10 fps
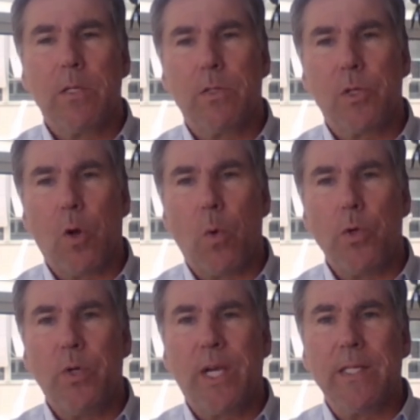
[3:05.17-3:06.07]
So
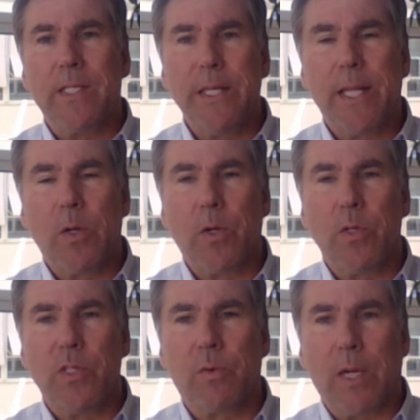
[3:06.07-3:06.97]
you can see that on
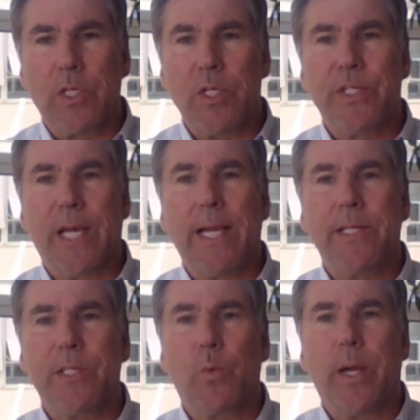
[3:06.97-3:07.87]
construction
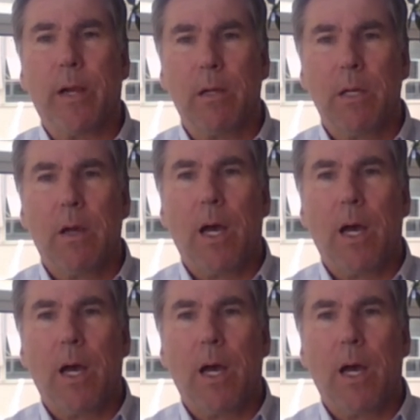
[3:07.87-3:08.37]
sites where